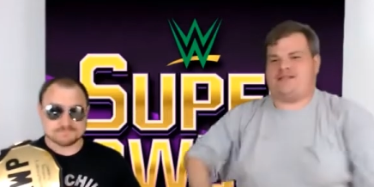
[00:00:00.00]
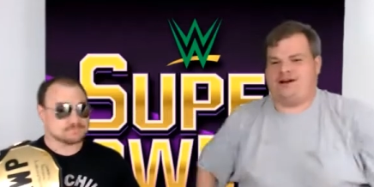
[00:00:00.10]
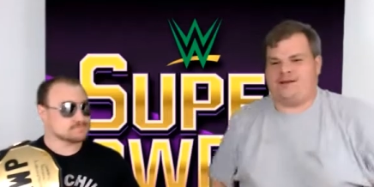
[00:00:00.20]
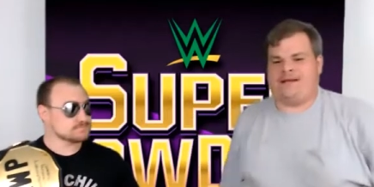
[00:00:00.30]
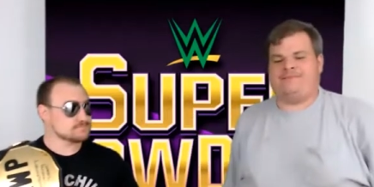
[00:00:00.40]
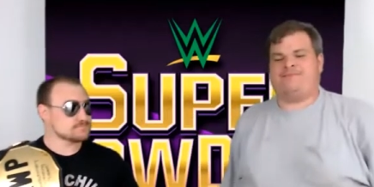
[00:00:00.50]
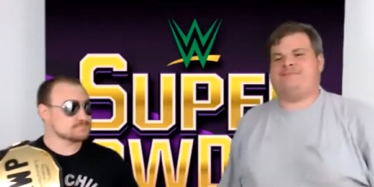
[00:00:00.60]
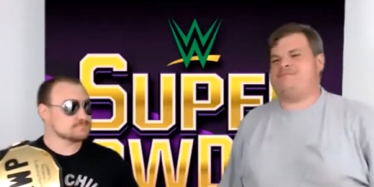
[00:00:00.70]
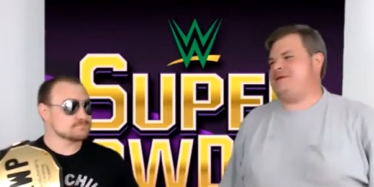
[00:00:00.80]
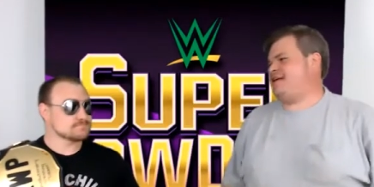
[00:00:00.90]
Speaker 1: Tournament
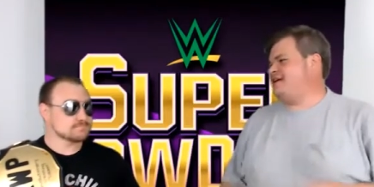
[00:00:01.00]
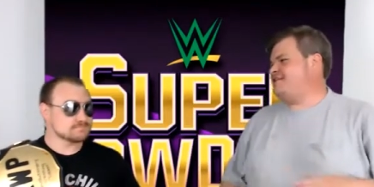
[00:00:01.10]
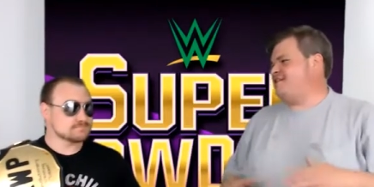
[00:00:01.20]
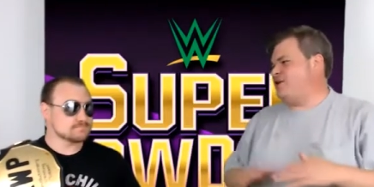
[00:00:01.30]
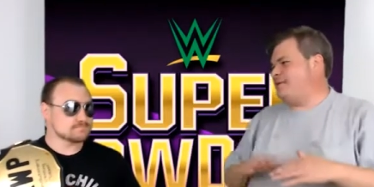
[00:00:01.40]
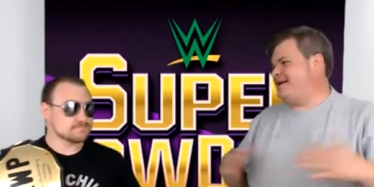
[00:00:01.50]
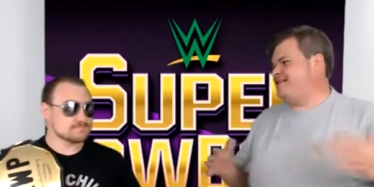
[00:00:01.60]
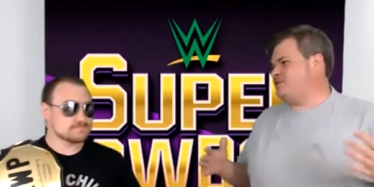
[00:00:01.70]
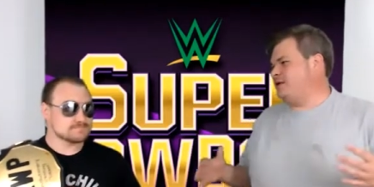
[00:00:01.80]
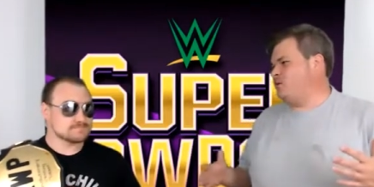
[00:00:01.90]
because nobody
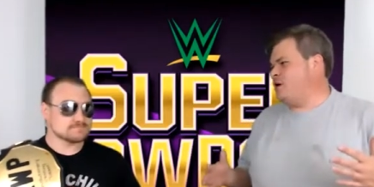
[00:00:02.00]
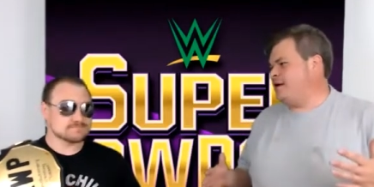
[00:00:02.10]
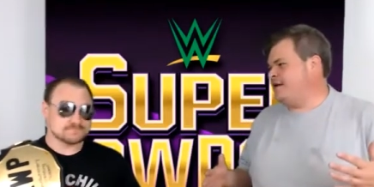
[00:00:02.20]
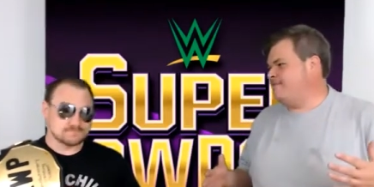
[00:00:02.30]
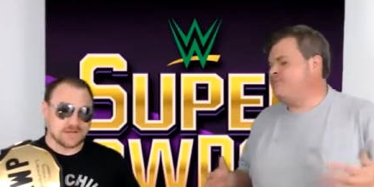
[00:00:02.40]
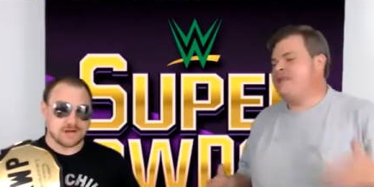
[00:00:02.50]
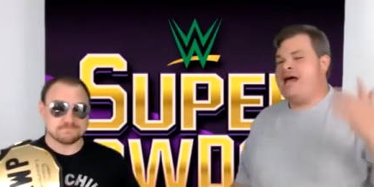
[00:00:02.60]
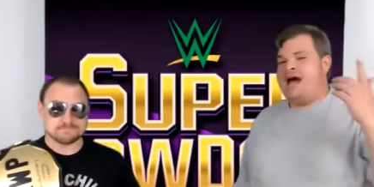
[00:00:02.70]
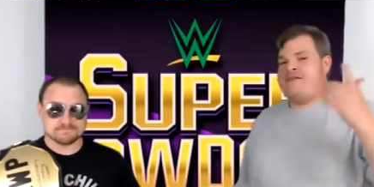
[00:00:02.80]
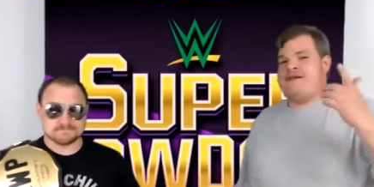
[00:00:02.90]
else really wanted it. Yeah.
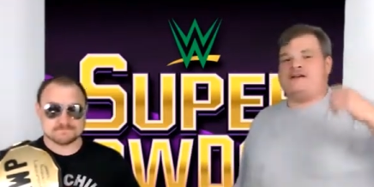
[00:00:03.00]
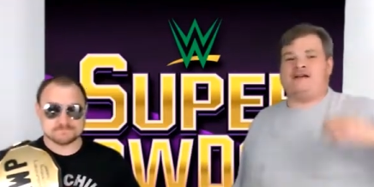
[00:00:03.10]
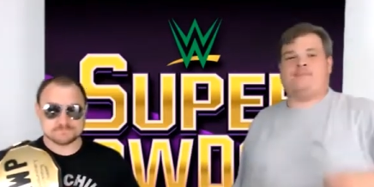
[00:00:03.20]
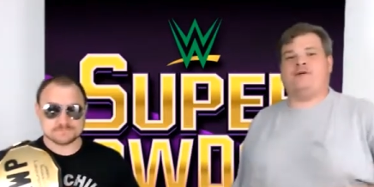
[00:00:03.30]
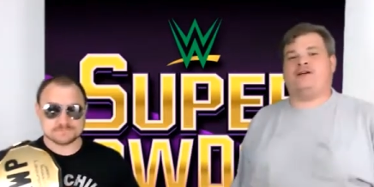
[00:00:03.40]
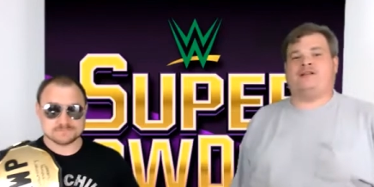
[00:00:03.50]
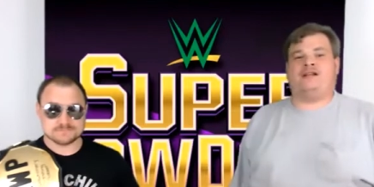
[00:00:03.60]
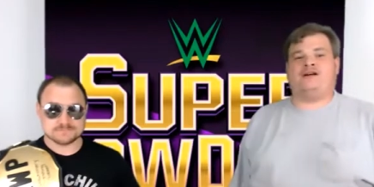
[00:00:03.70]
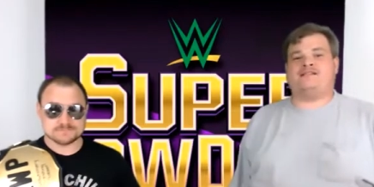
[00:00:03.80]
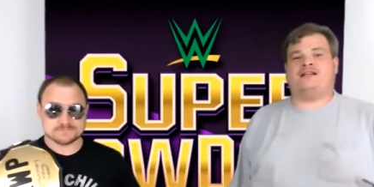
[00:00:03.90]
I think they're going to put it on
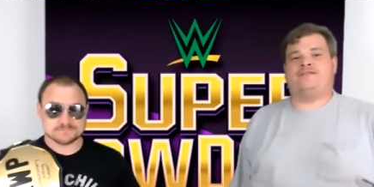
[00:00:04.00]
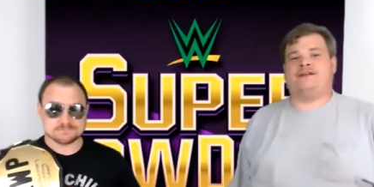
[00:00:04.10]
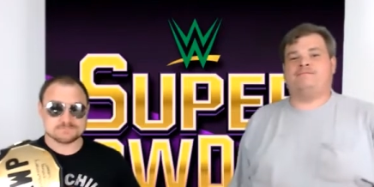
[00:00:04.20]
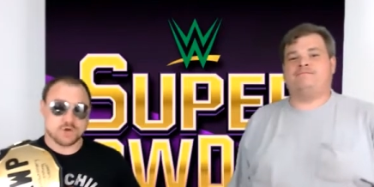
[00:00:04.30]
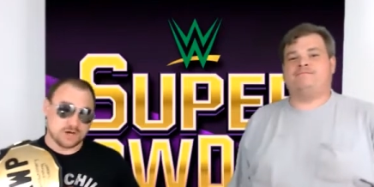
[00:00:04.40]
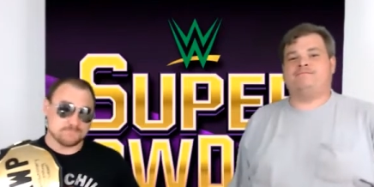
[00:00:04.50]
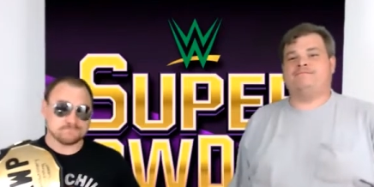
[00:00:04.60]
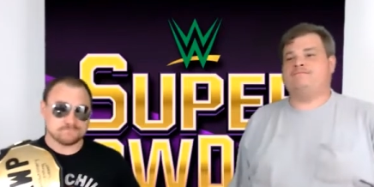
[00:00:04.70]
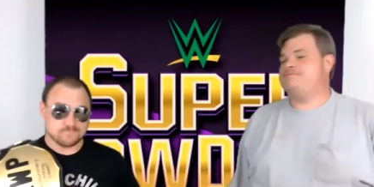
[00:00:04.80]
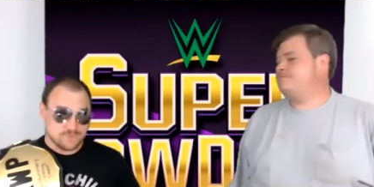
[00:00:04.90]
Lars Sullivan. Okay.
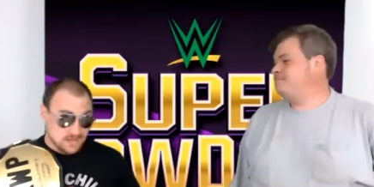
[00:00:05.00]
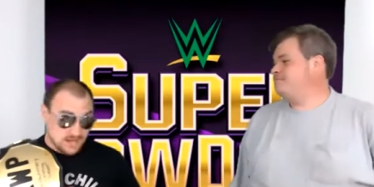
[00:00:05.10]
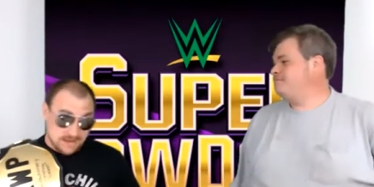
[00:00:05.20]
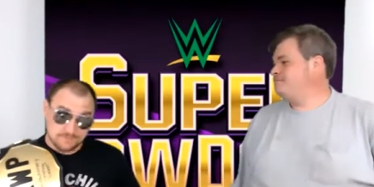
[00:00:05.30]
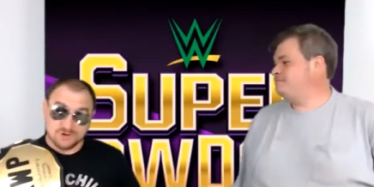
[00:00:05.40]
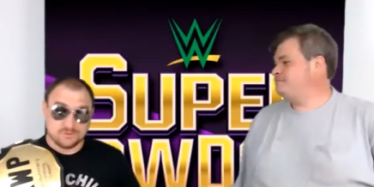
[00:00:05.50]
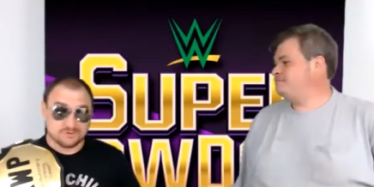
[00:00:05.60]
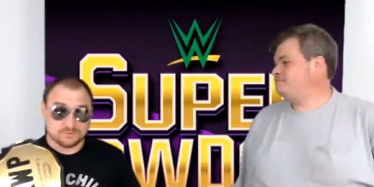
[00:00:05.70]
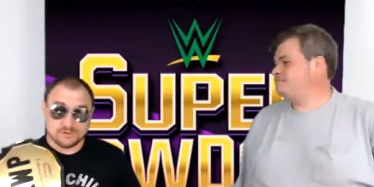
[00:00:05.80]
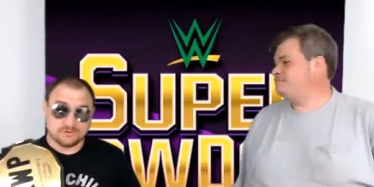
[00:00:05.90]
Speaker 2: I'm going with
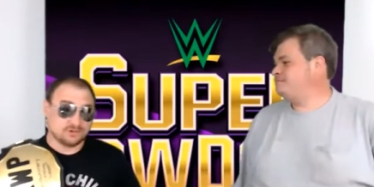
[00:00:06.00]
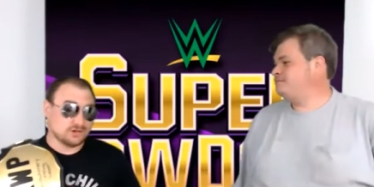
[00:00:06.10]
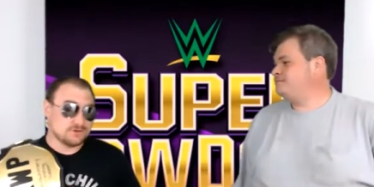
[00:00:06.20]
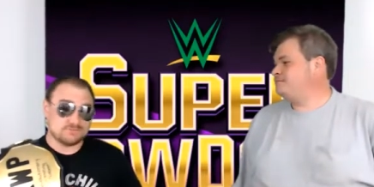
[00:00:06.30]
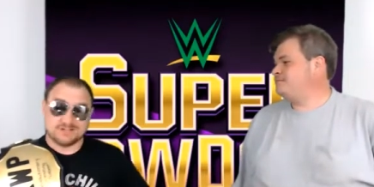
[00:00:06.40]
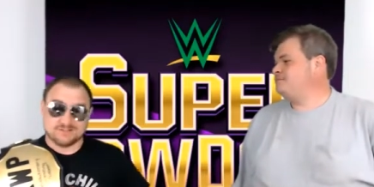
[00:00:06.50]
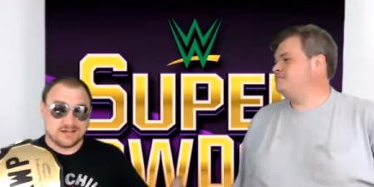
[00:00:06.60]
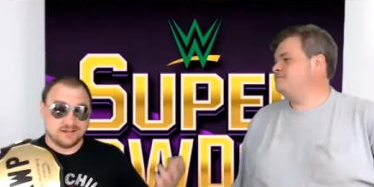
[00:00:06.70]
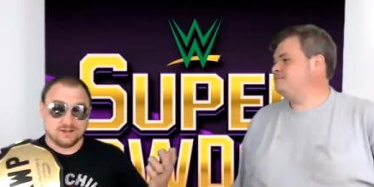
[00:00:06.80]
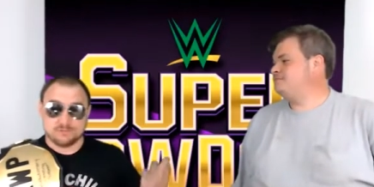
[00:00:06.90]
Samoa Joe. He's
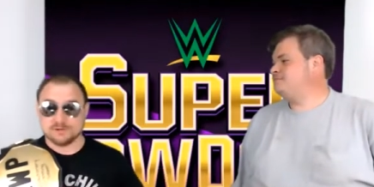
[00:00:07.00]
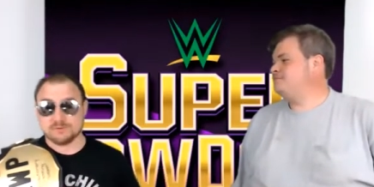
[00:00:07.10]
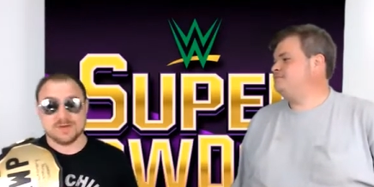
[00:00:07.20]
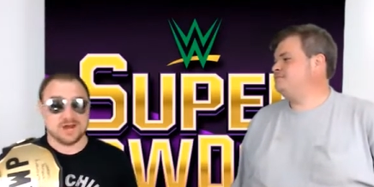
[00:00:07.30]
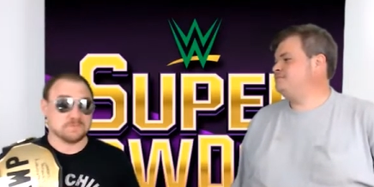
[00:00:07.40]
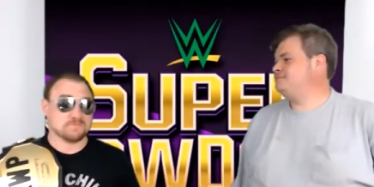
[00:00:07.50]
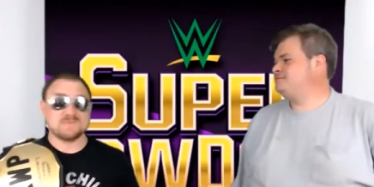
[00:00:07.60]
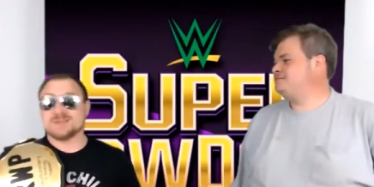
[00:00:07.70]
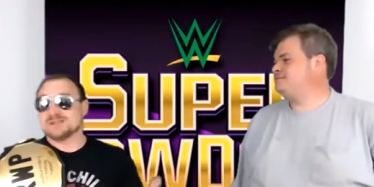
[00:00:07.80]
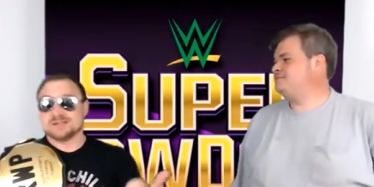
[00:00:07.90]
got a little bit of momentum.
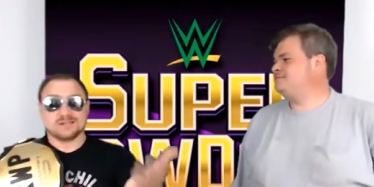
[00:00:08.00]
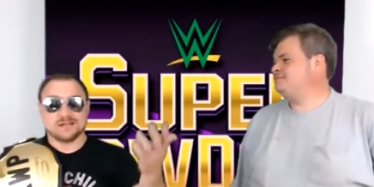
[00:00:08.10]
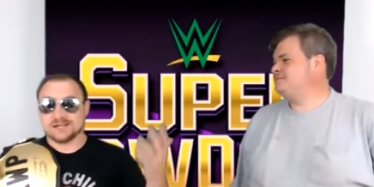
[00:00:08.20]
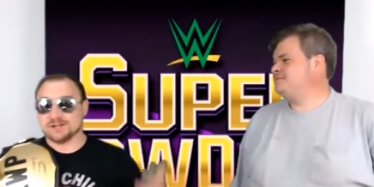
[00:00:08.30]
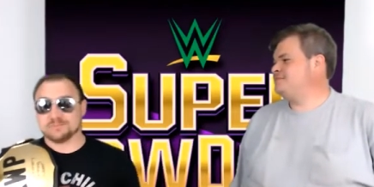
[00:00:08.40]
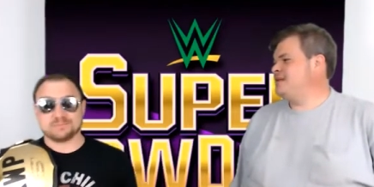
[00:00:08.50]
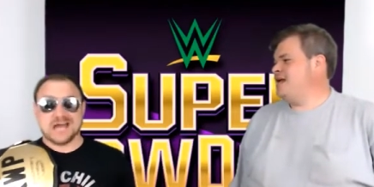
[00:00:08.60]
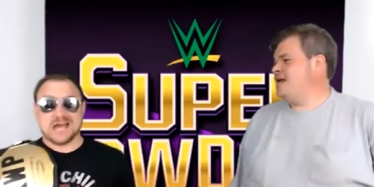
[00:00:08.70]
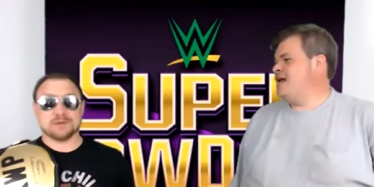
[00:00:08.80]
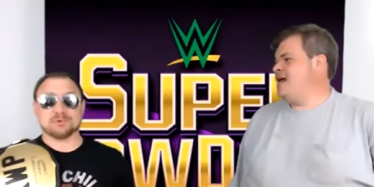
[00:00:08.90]
Uh, they're
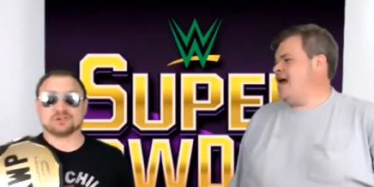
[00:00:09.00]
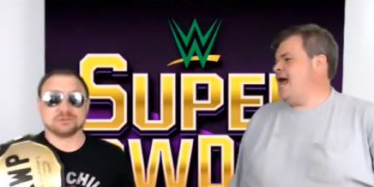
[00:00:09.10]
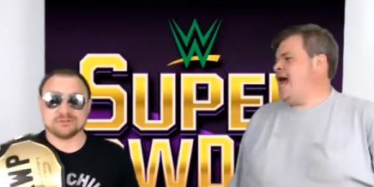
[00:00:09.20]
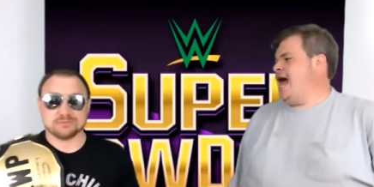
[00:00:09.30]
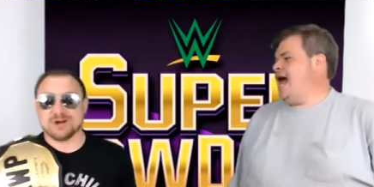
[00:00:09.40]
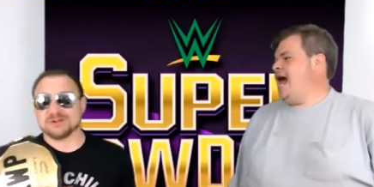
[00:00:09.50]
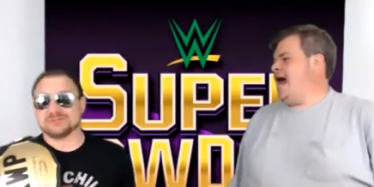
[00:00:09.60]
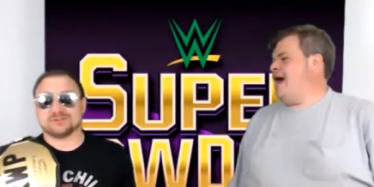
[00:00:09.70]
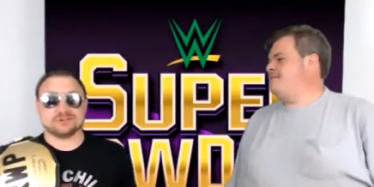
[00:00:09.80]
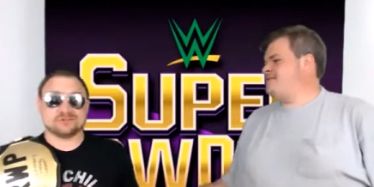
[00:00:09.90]
kind of pushing him as a monster.
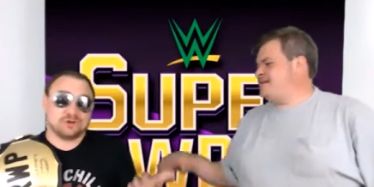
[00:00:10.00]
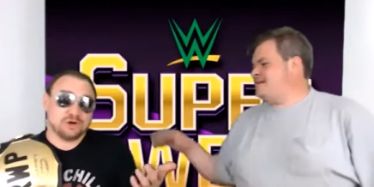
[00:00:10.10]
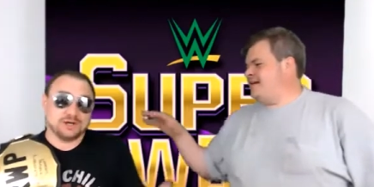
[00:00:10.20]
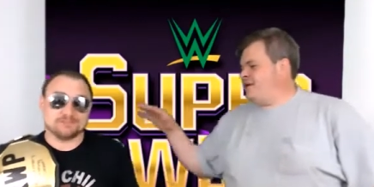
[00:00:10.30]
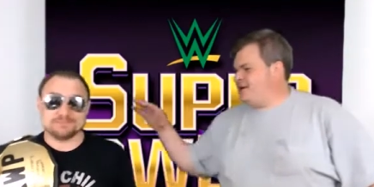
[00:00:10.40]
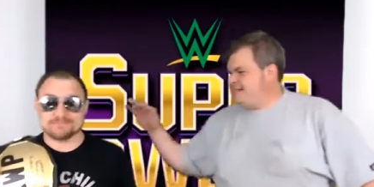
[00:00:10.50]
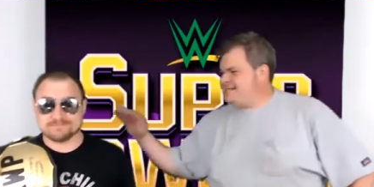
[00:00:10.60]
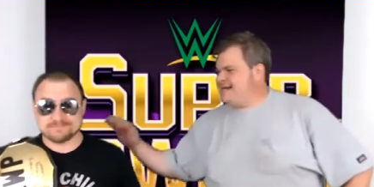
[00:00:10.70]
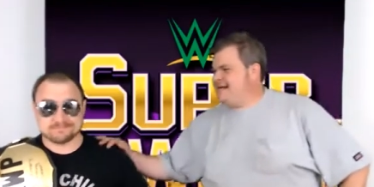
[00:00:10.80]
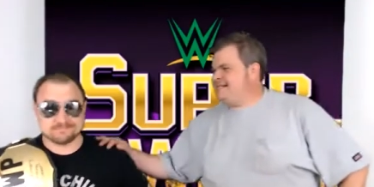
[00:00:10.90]
I'm just going to go ahead and say